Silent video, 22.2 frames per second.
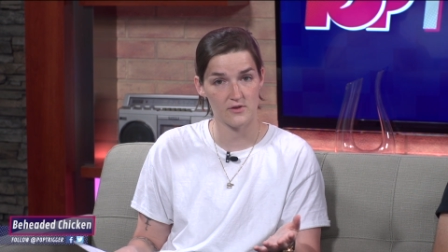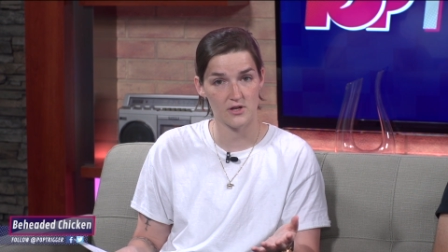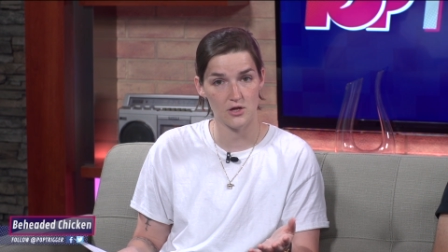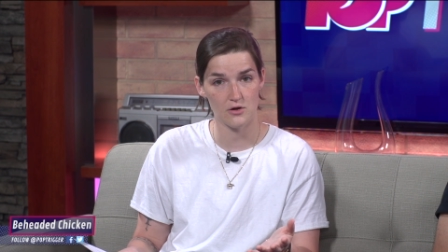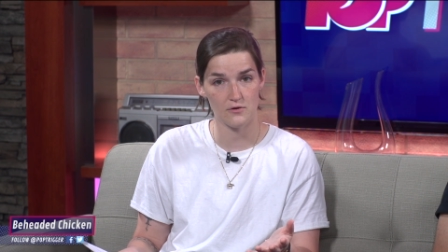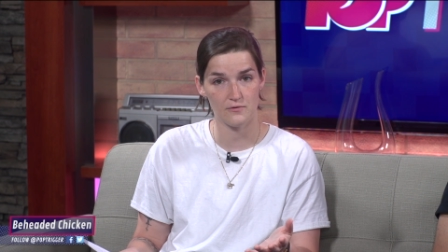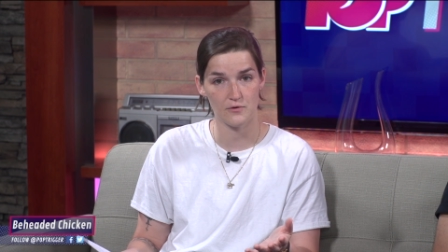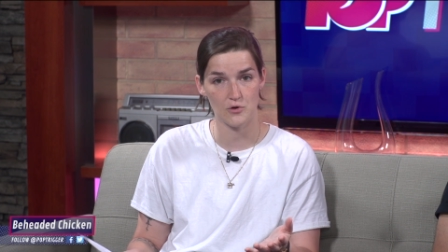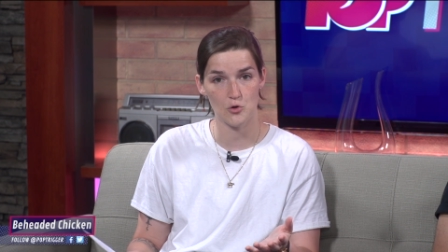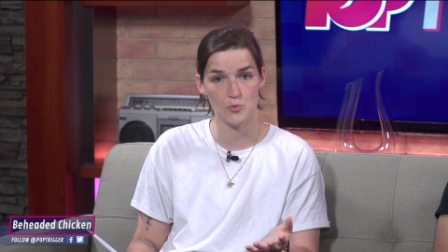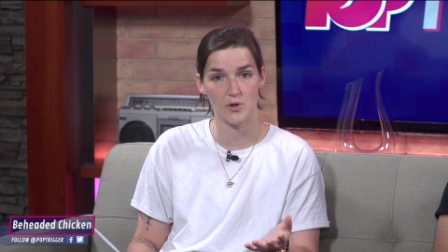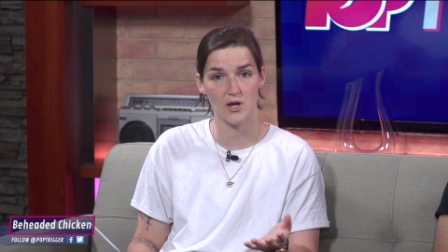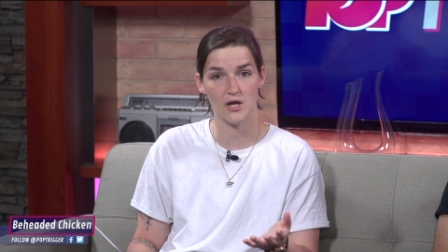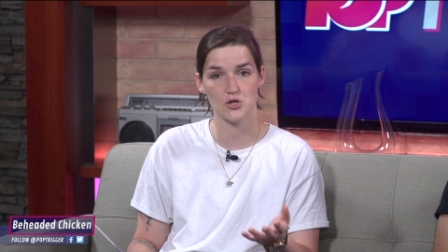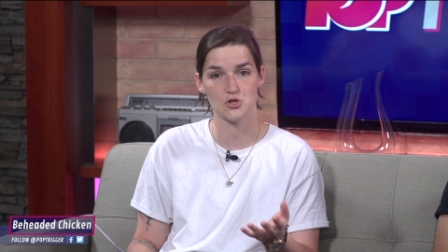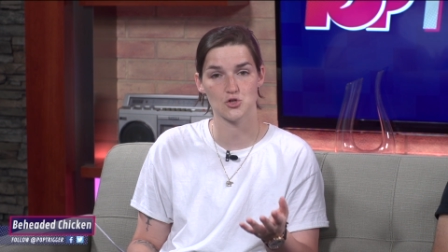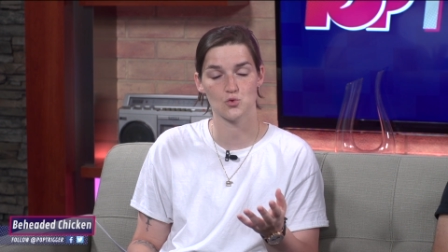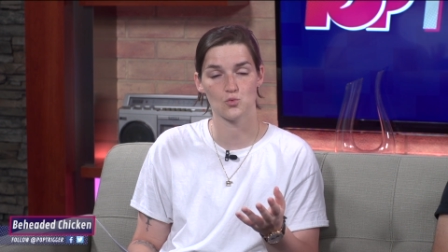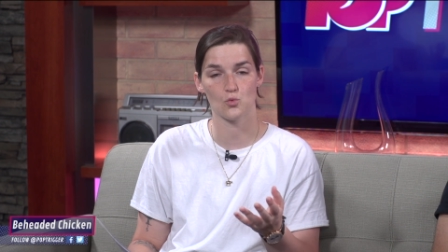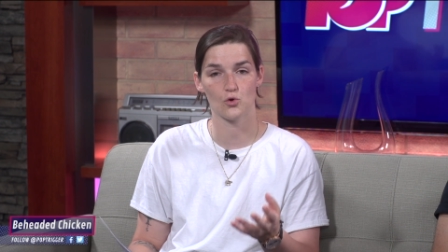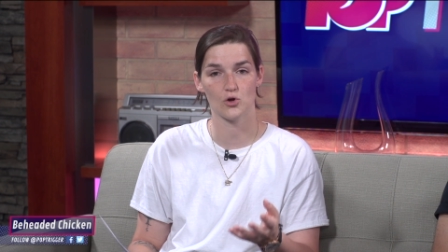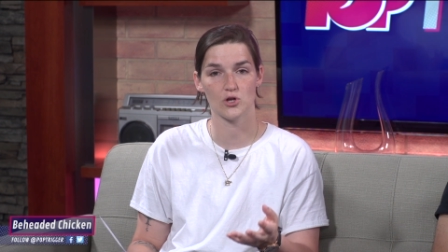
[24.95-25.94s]
video for you, but I
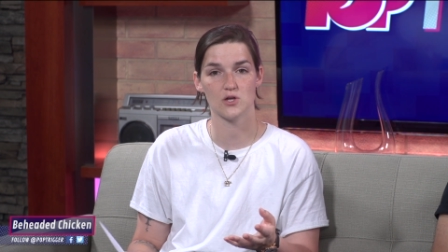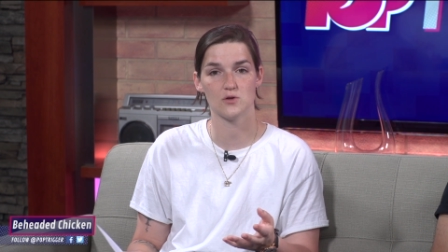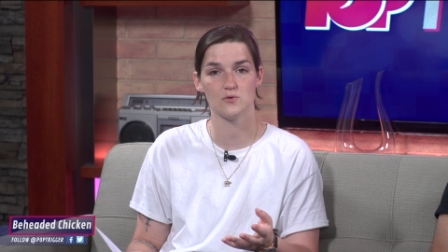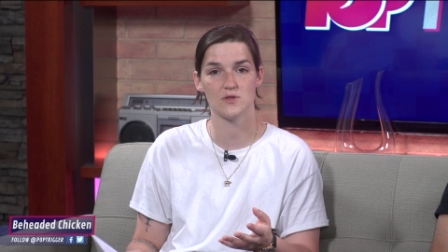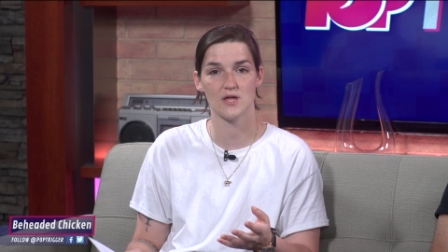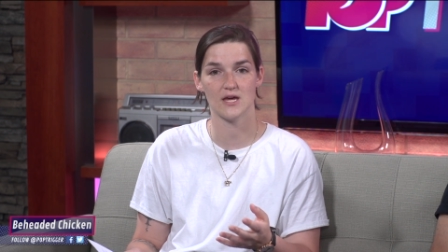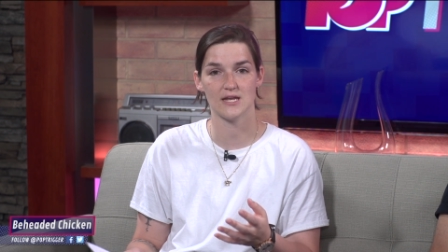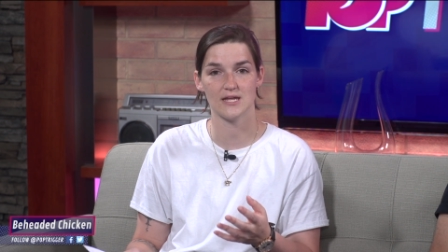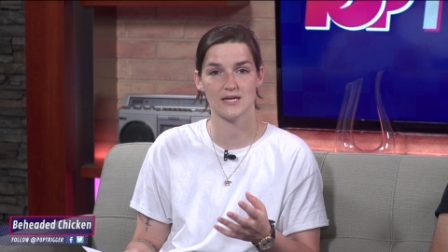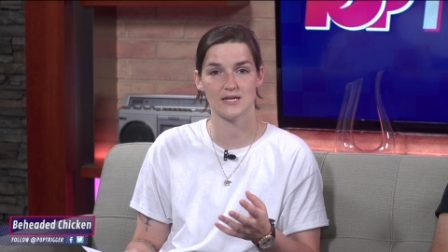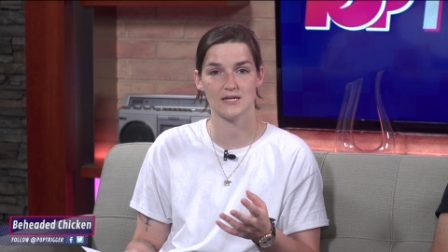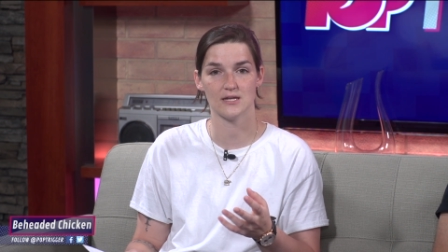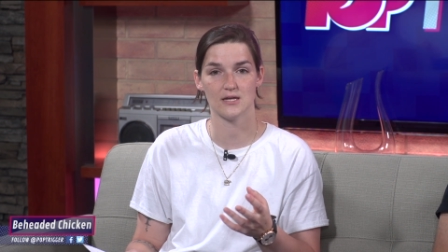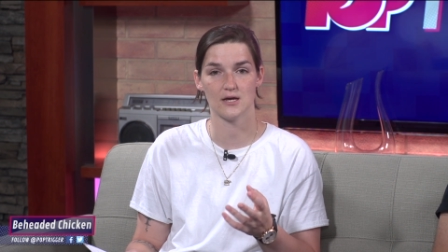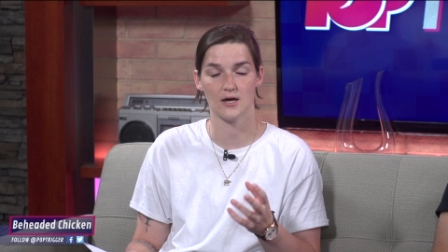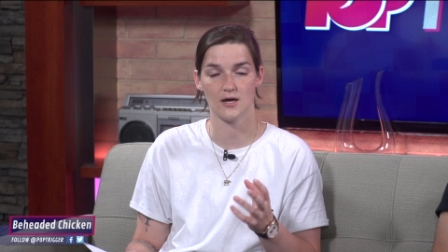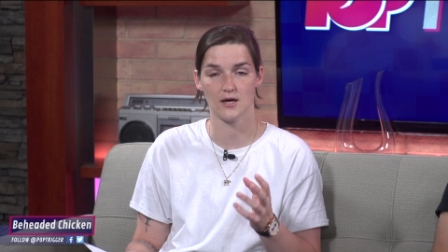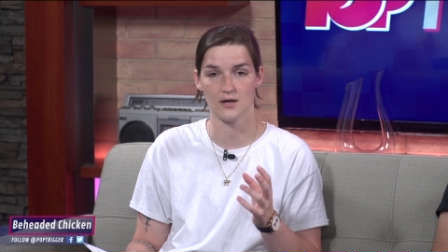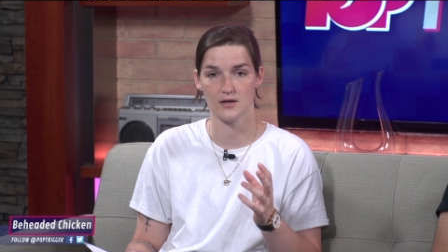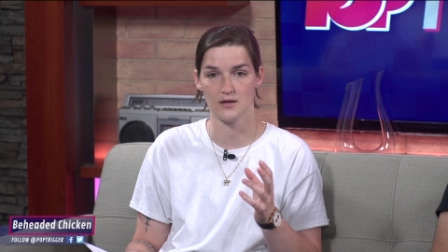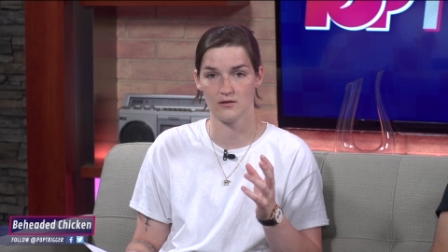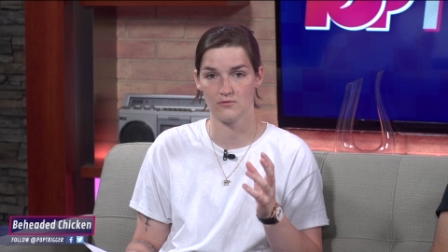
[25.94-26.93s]
should warn you that it
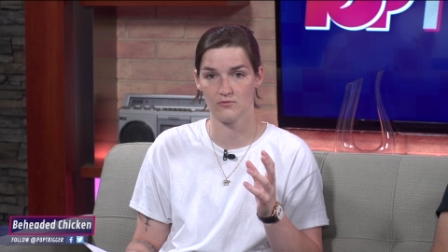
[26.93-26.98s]
uh,